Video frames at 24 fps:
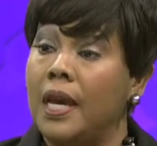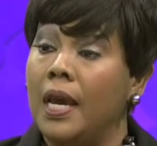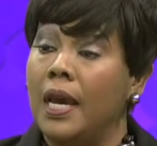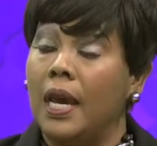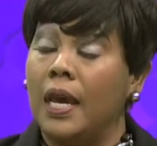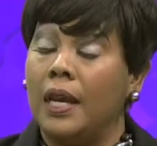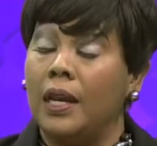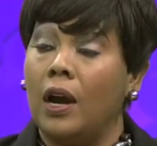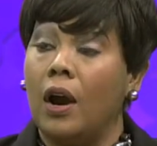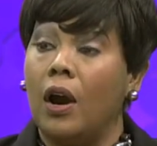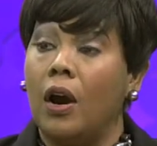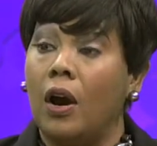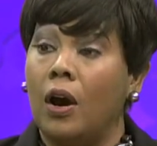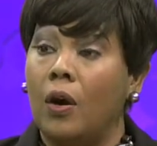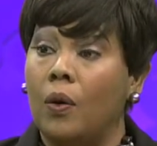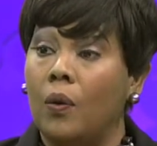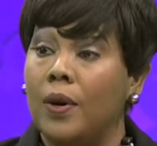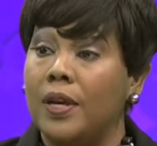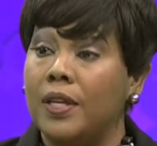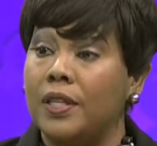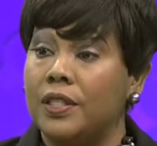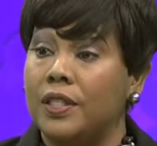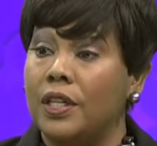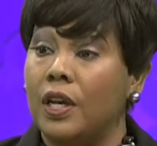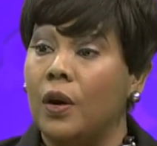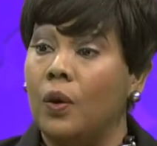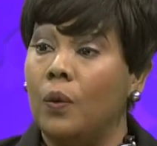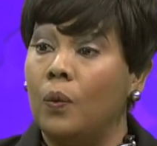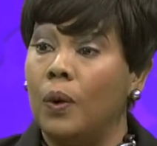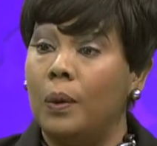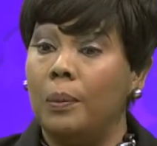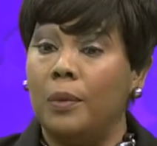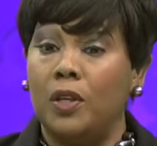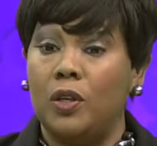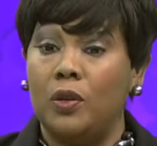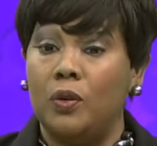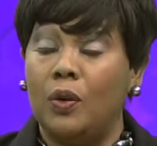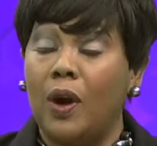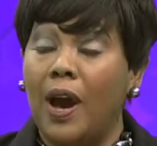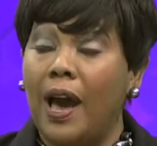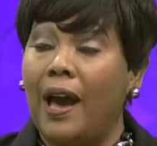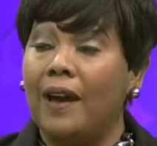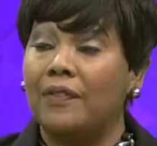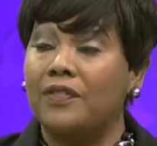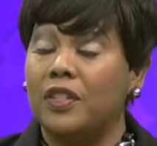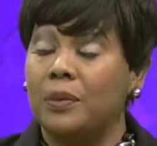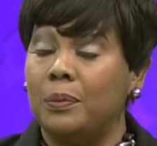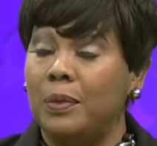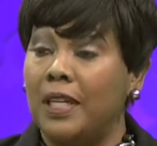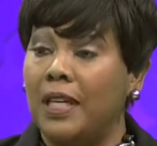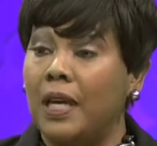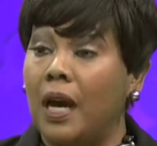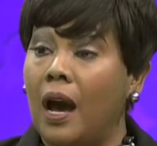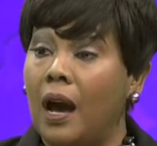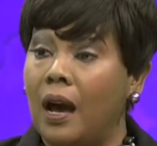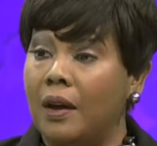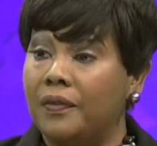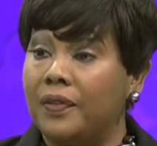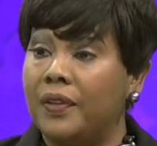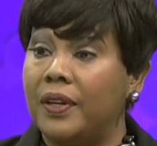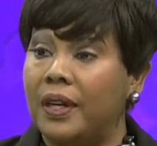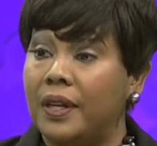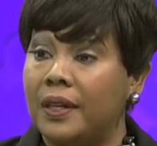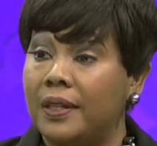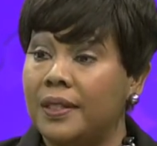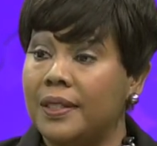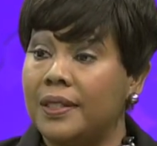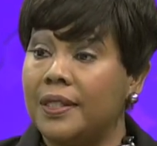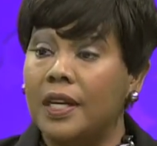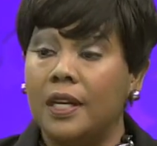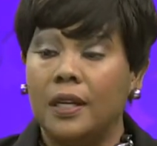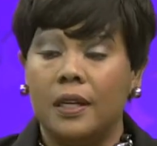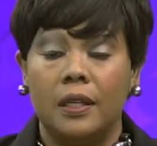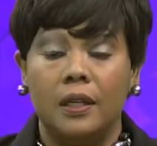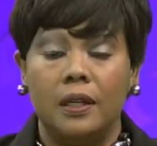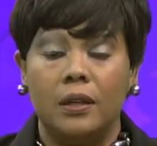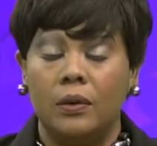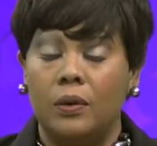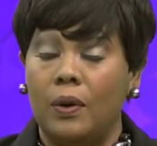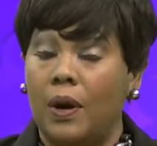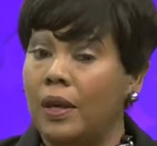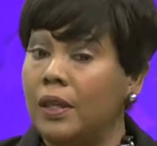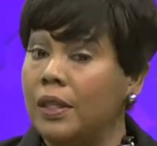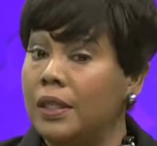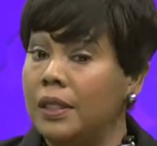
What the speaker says: And I always tell women, you have to be confident. You